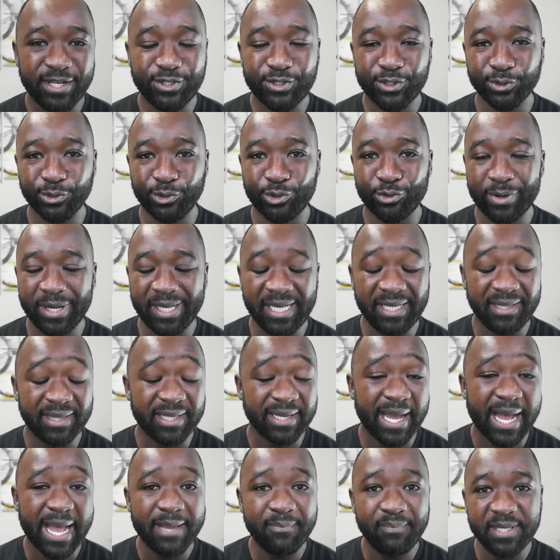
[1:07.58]
integrating the
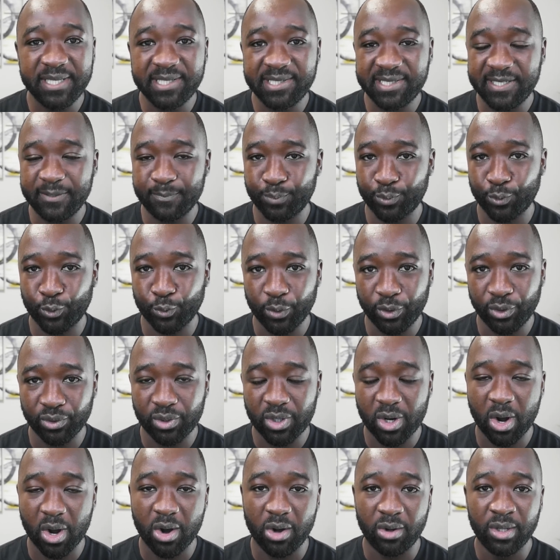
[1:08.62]
IBC
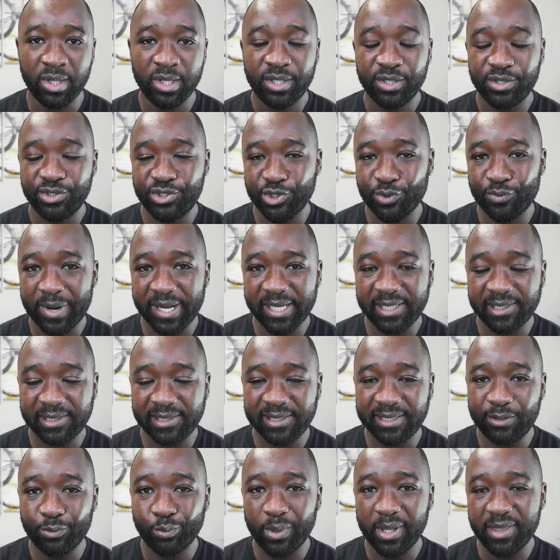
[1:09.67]
protocol
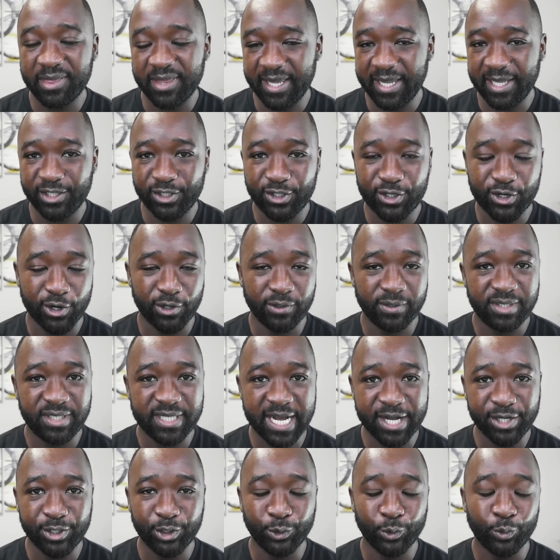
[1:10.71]
directly within
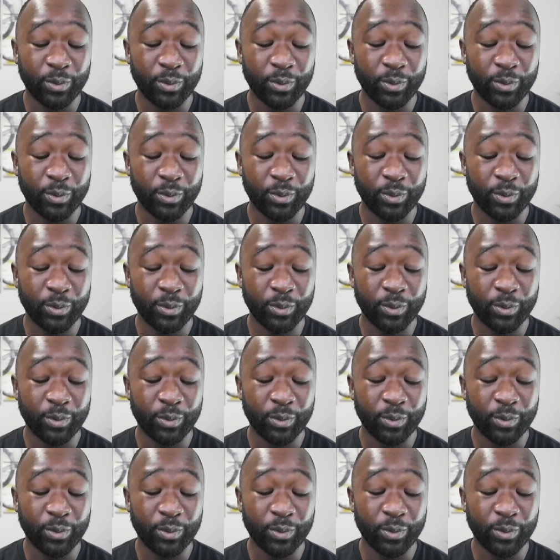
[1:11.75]
Cardano.